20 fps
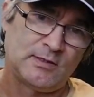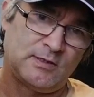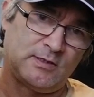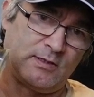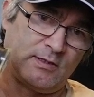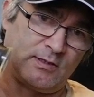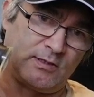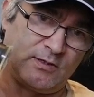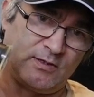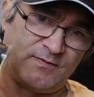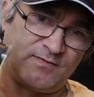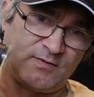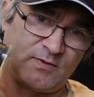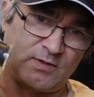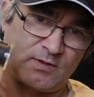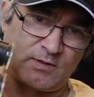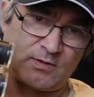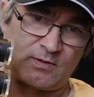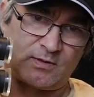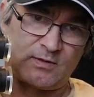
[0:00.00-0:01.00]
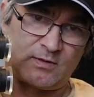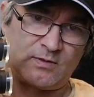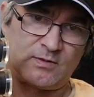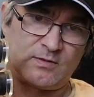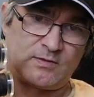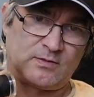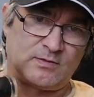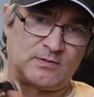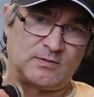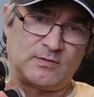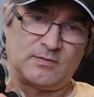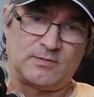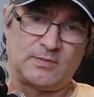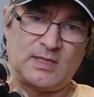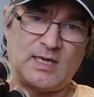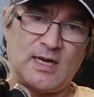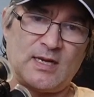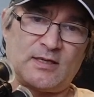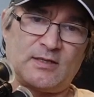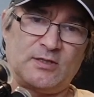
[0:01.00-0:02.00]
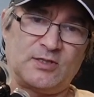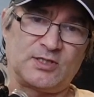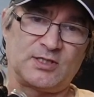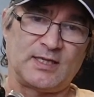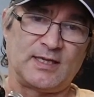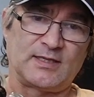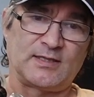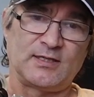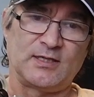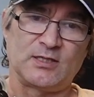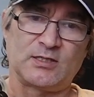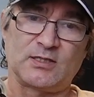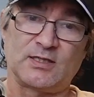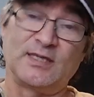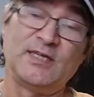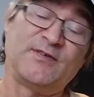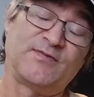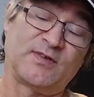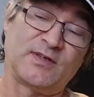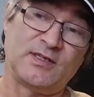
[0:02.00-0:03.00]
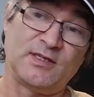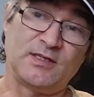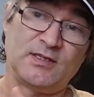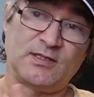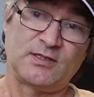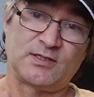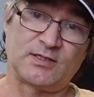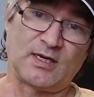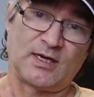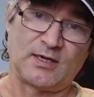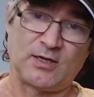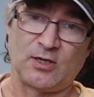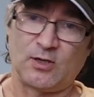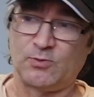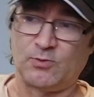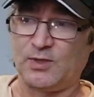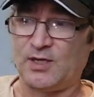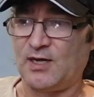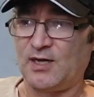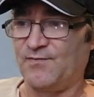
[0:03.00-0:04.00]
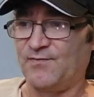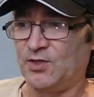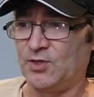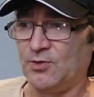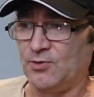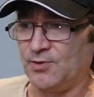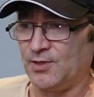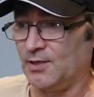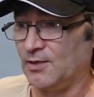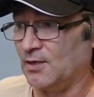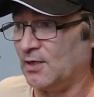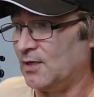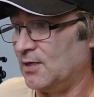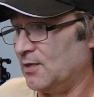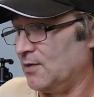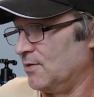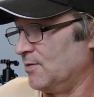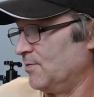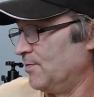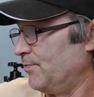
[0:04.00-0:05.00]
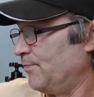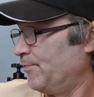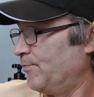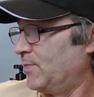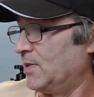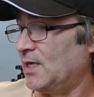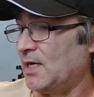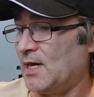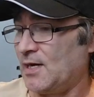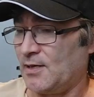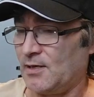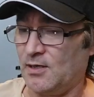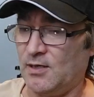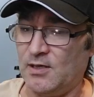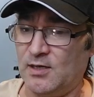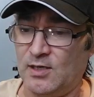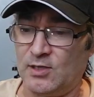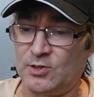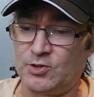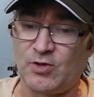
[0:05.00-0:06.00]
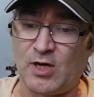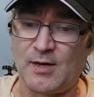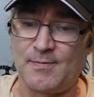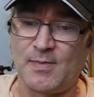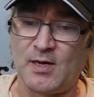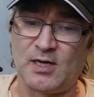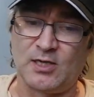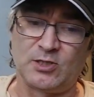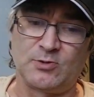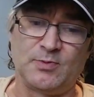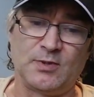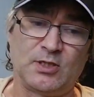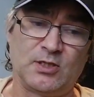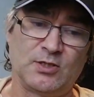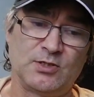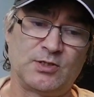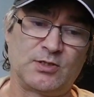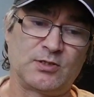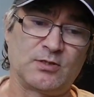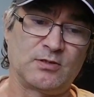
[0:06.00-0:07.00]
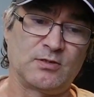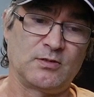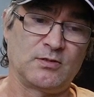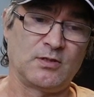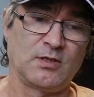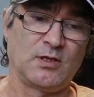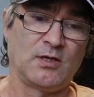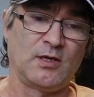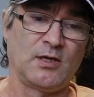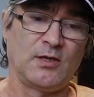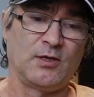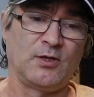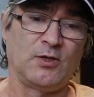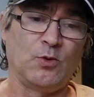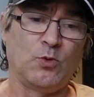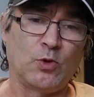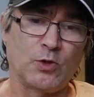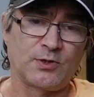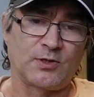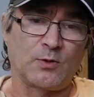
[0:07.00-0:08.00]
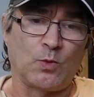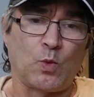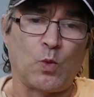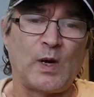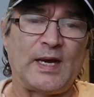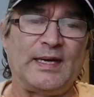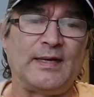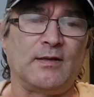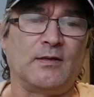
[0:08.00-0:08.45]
good for binoculars like this. Even these, I go with heavy duty tripods, because you want the weight